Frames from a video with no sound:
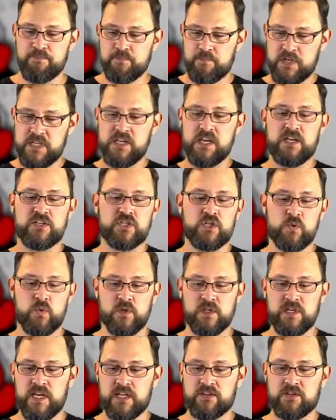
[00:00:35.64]
But yes, you
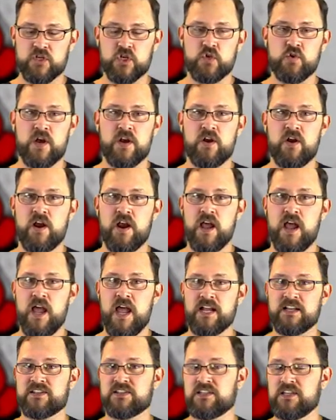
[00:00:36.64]
will get the Shredder
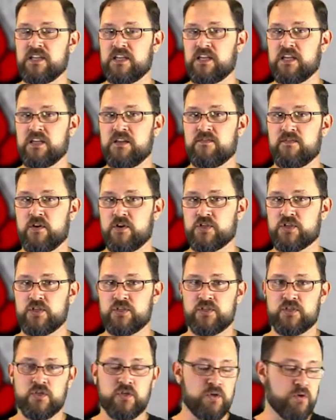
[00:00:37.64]
XTE version
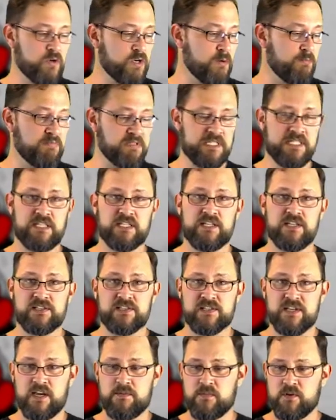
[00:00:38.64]
2 completely
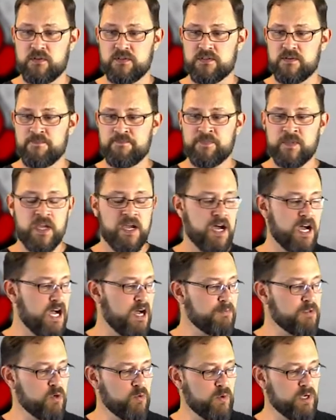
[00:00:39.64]
assembled.
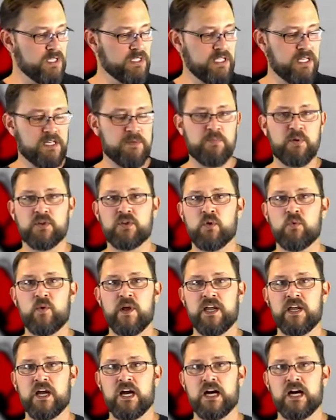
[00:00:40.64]
You will need to put the wing